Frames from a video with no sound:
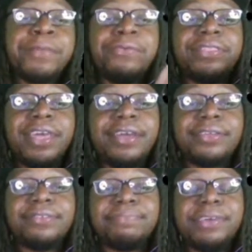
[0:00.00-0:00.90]
And with that
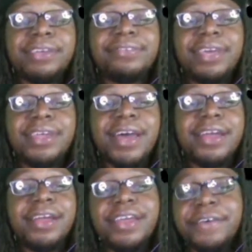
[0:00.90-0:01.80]
being said,
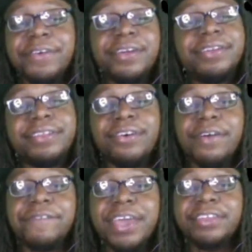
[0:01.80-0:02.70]
I have heard that
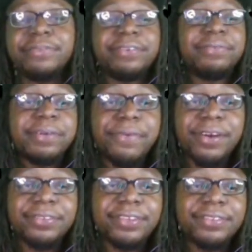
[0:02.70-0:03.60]
Darth Vader's supposed to be a
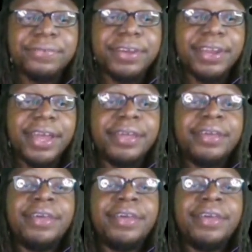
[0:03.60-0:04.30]
part of this or whatnot.